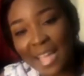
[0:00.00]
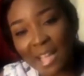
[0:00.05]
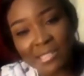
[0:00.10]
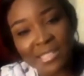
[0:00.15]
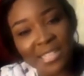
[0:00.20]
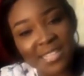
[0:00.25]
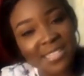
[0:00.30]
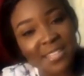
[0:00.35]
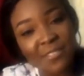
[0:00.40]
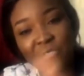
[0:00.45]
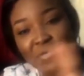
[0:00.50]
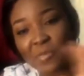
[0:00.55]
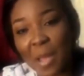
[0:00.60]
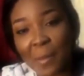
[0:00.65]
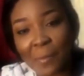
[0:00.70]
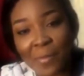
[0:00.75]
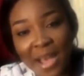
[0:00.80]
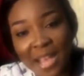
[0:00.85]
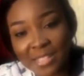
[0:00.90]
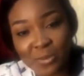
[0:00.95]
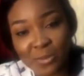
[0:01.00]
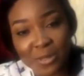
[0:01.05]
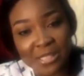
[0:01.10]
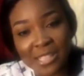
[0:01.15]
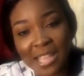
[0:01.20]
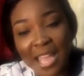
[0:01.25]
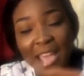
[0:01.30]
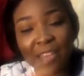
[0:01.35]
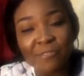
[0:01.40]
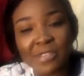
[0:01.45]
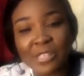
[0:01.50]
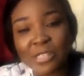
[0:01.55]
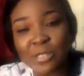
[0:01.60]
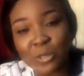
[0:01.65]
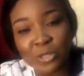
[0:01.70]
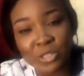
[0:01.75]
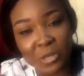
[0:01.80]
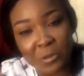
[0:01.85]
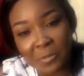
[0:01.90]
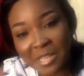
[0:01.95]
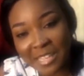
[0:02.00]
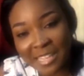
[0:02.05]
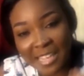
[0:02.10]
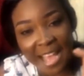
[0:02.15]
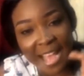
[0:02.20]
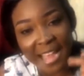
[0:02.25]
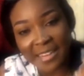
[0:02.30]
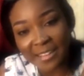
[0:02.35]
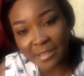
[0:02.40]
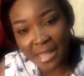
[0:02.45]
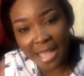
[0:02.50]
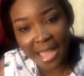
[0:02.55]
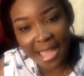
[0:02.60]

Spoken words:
No, I mean that one. Please send it to me afterwards.